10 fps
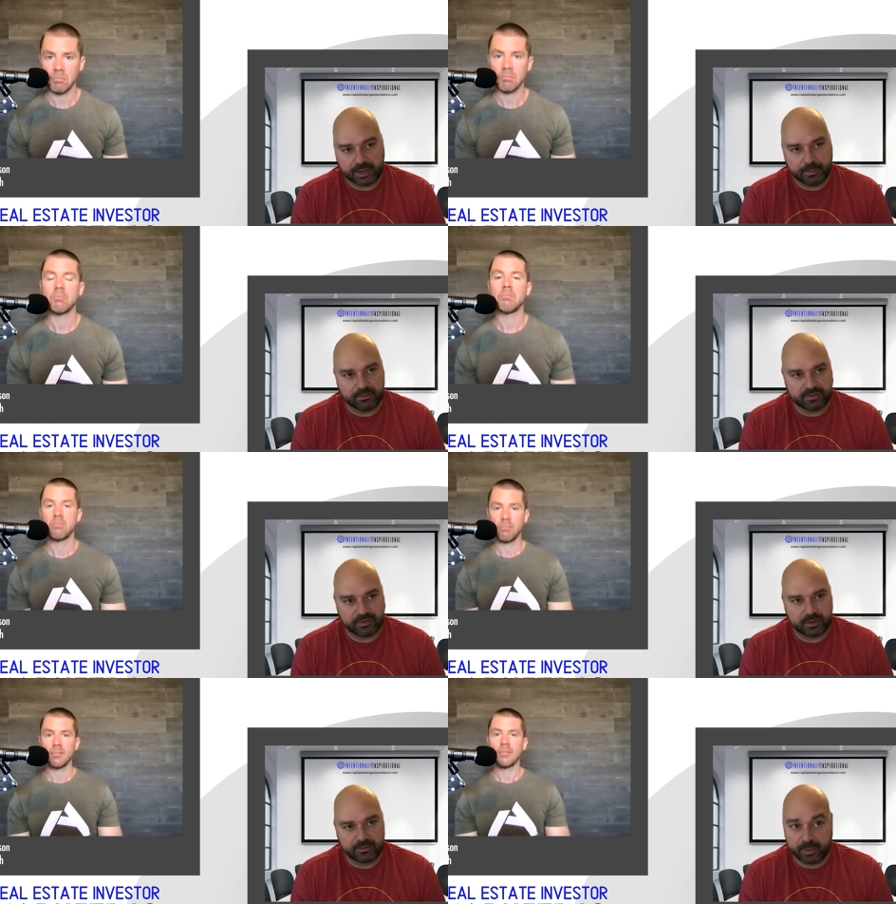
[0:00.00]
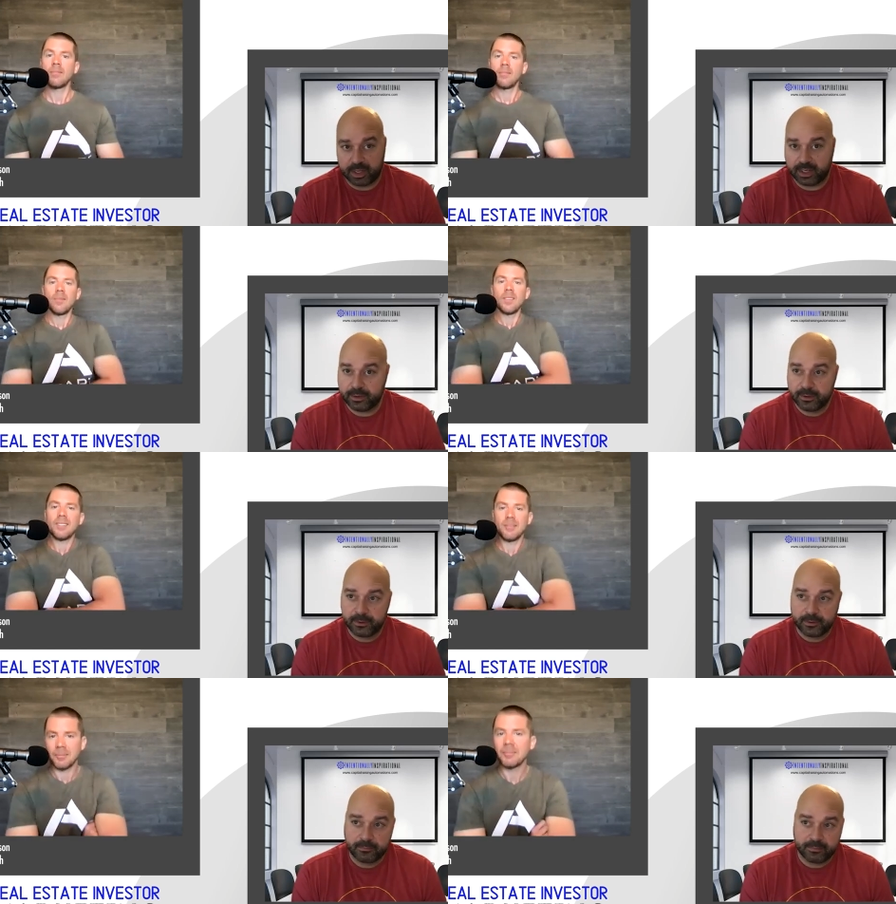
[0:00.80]
Speaker 1: time ever since. But
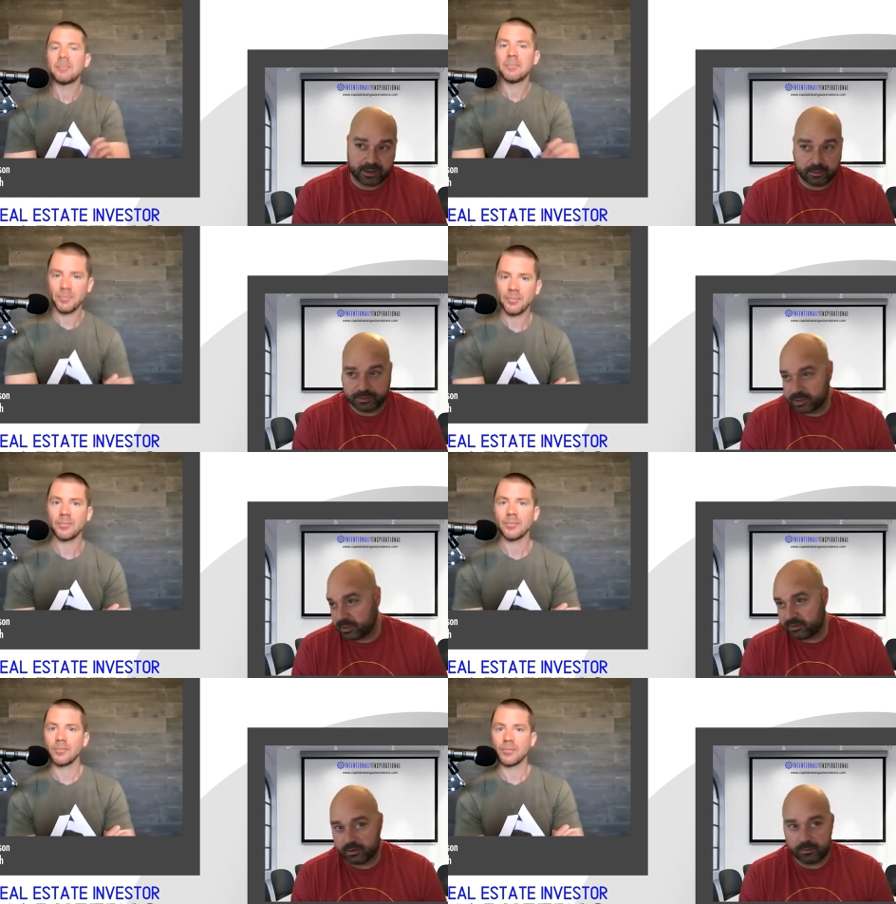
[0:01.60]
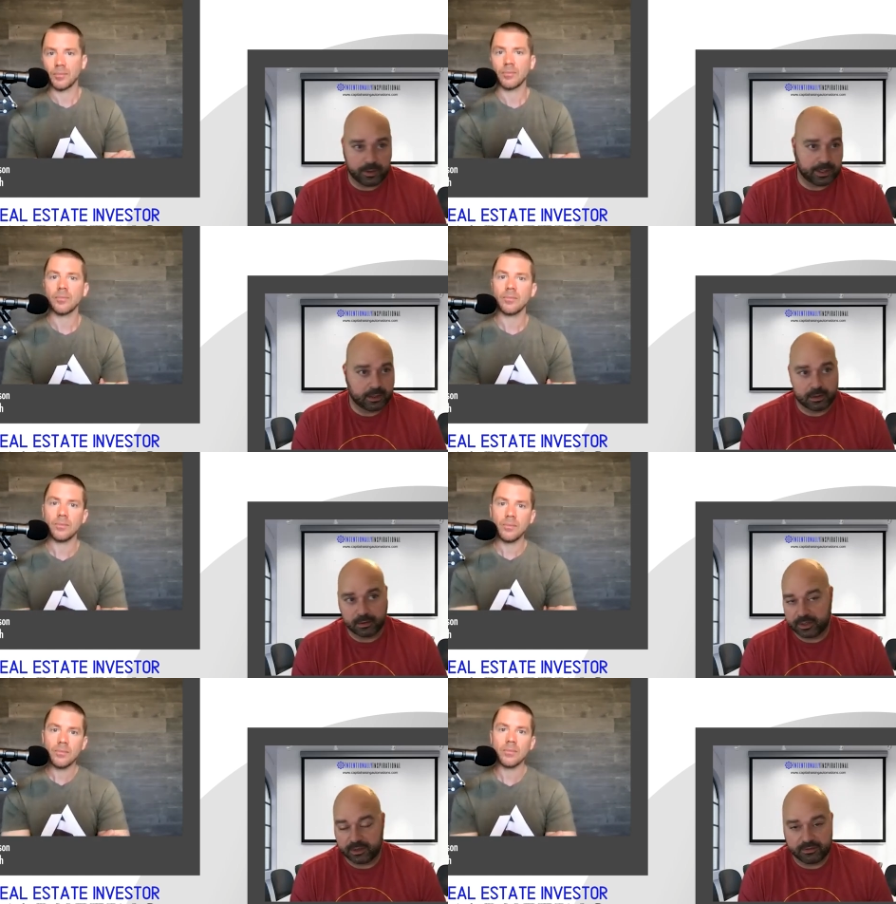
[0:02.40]
that whole journey took way
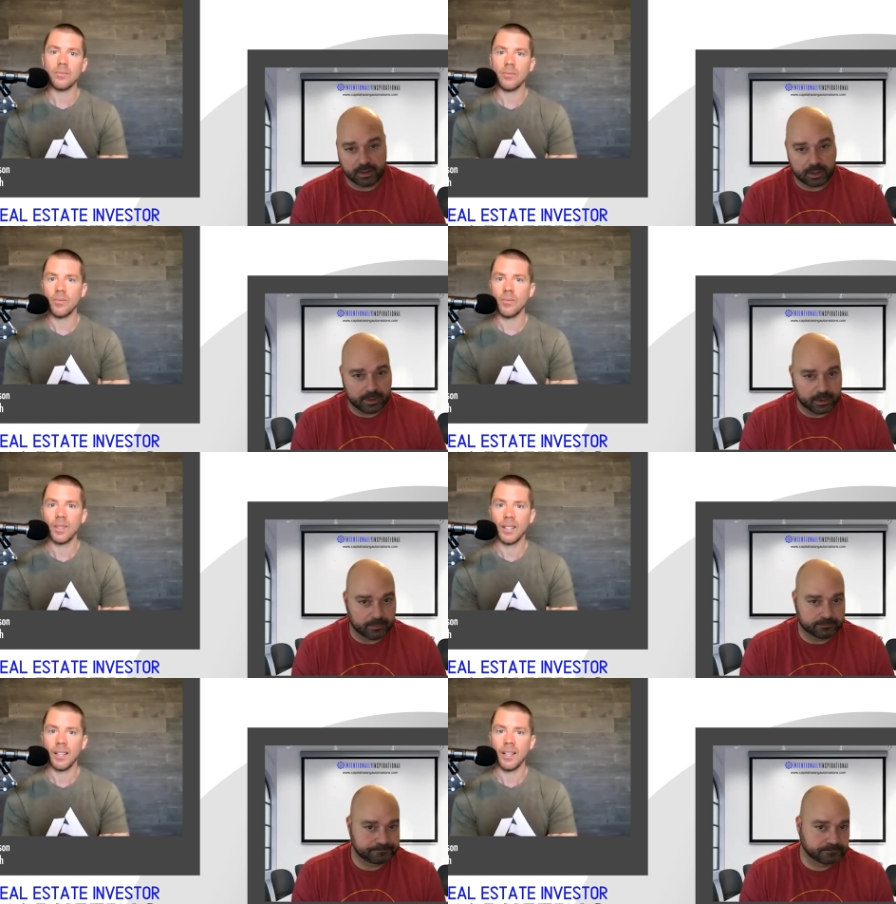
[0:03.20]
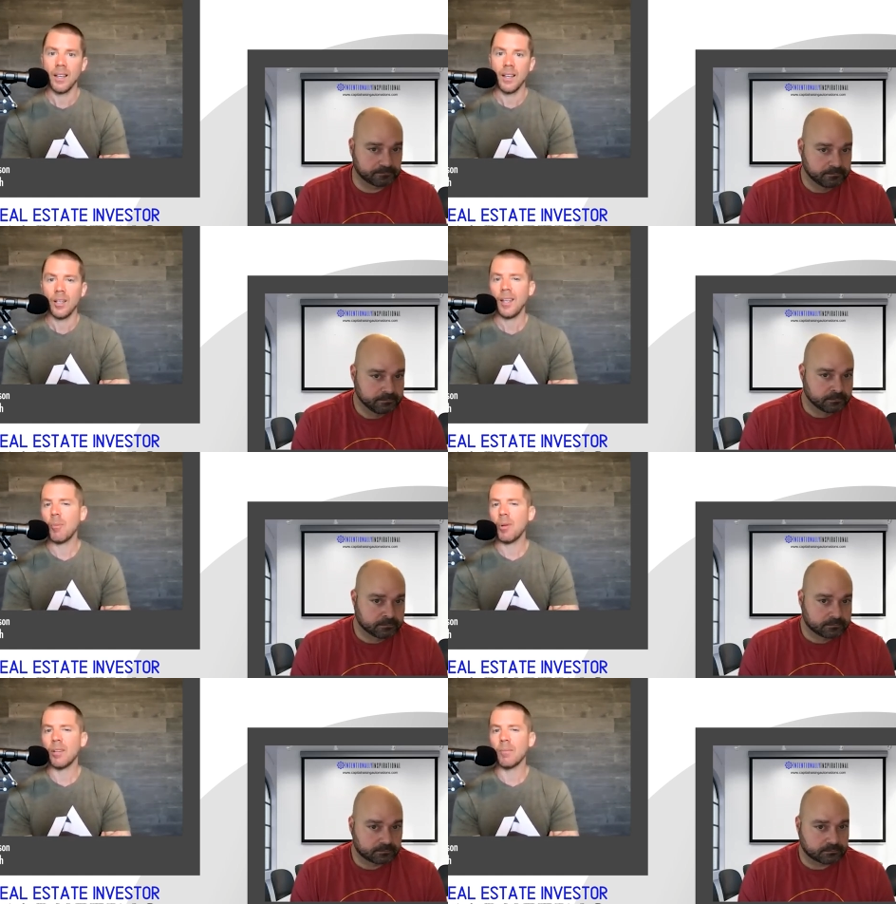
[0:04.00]
longer than I thought,
Speaker 2: Yeah,
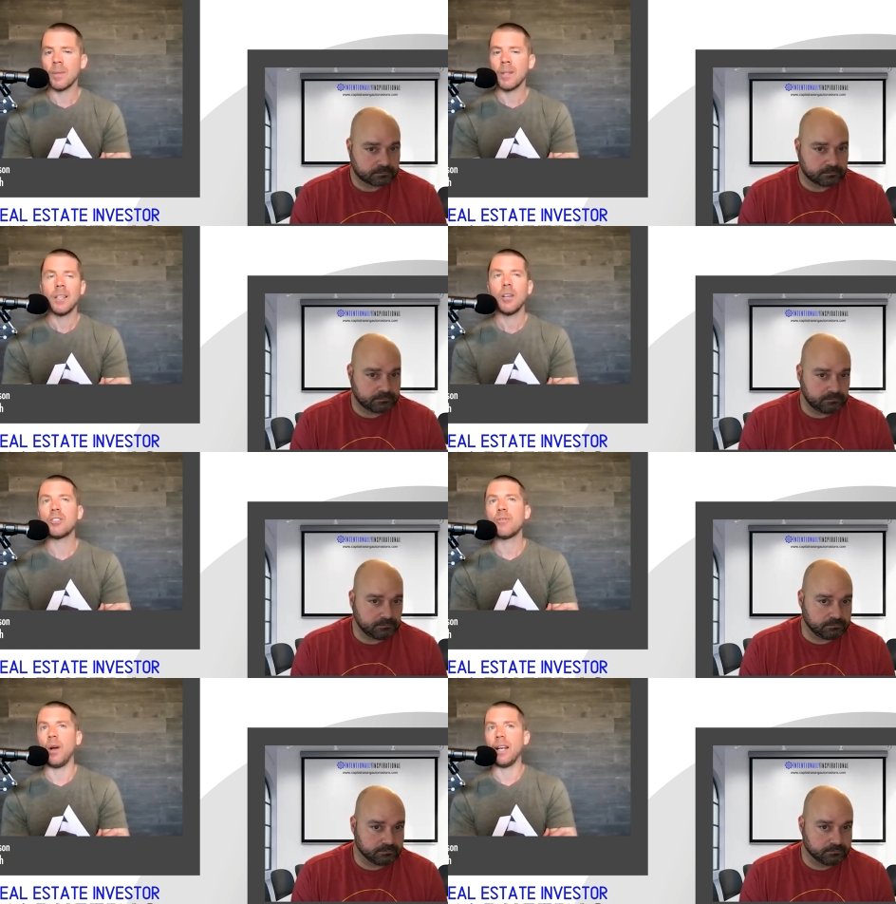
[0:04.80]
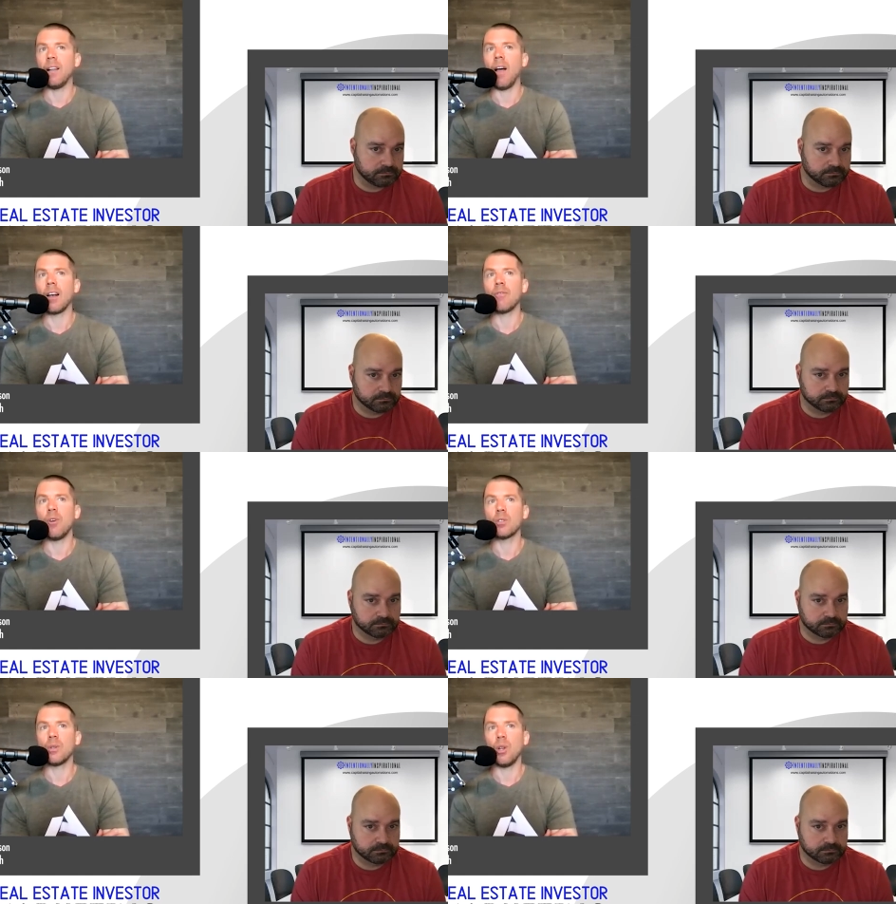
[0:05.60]
but it's funny. A lot of
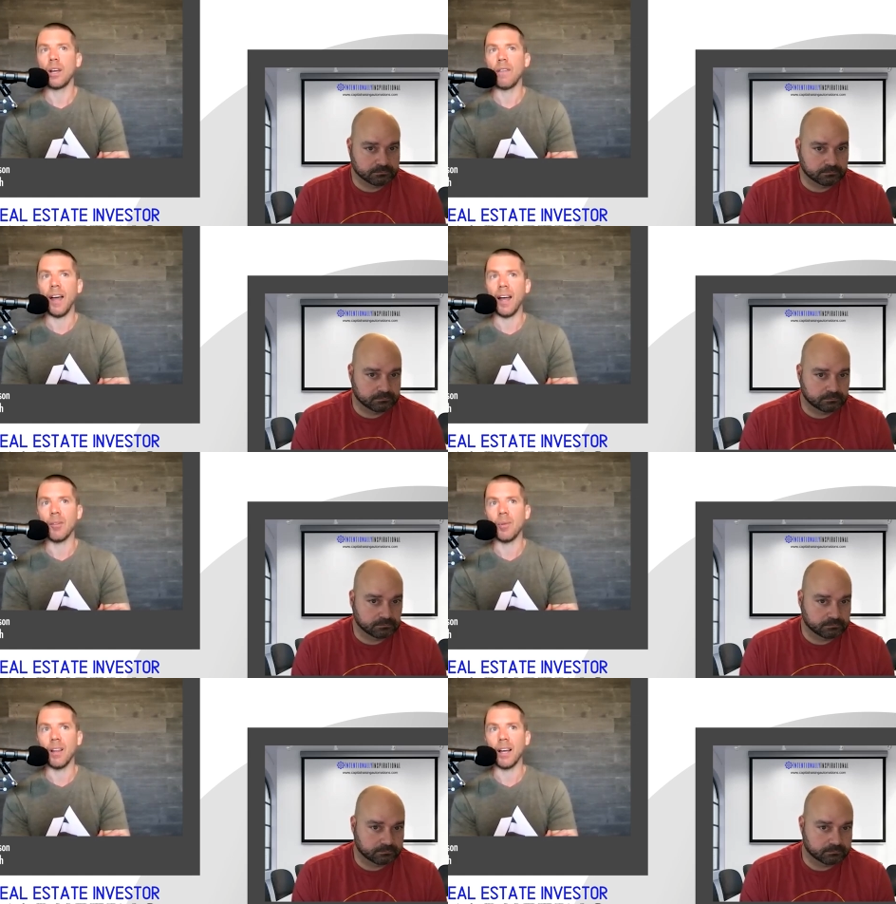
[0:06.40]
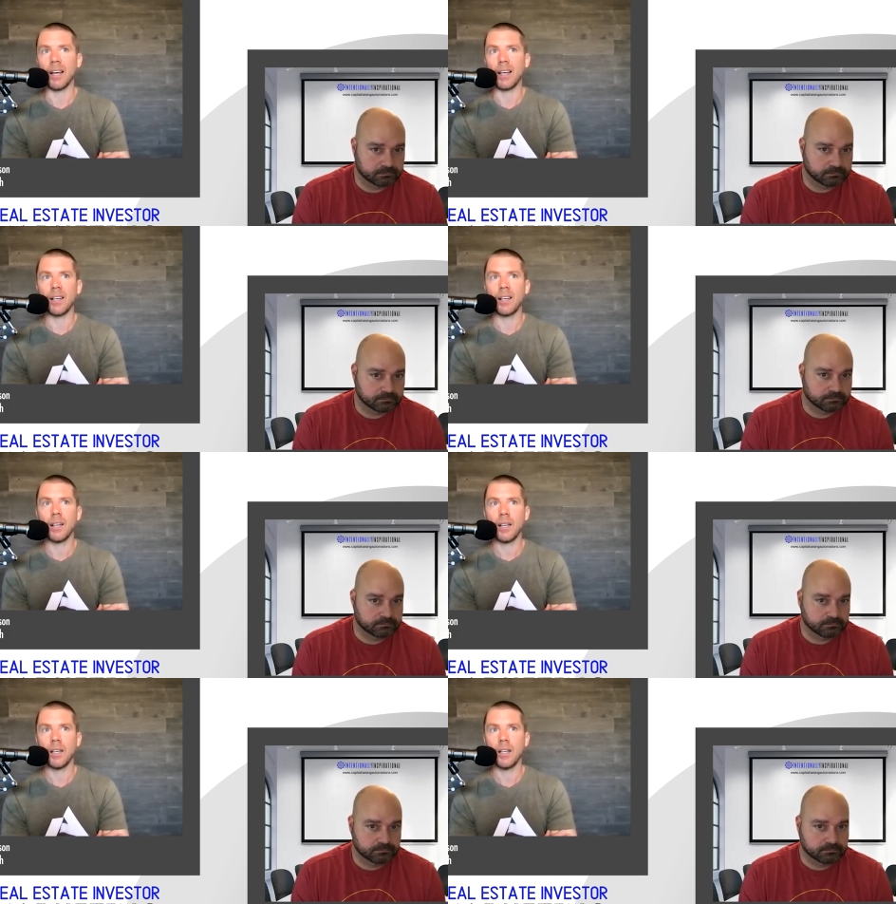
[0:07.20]
folks will look at that and be like,
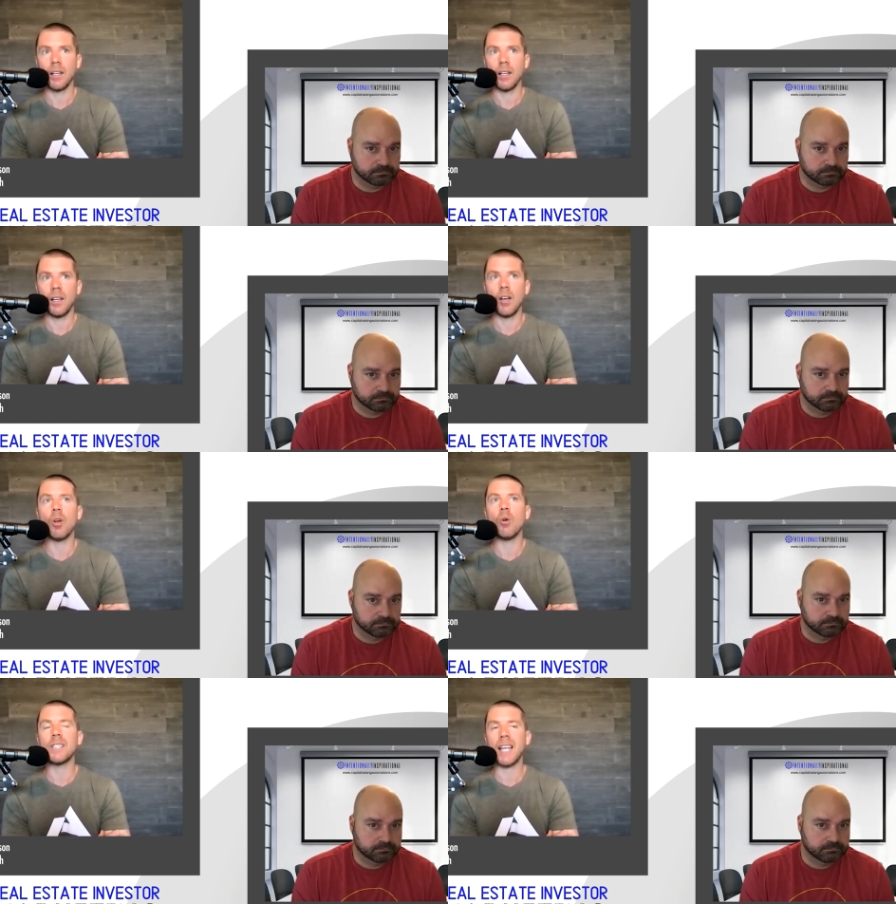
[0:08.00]
it was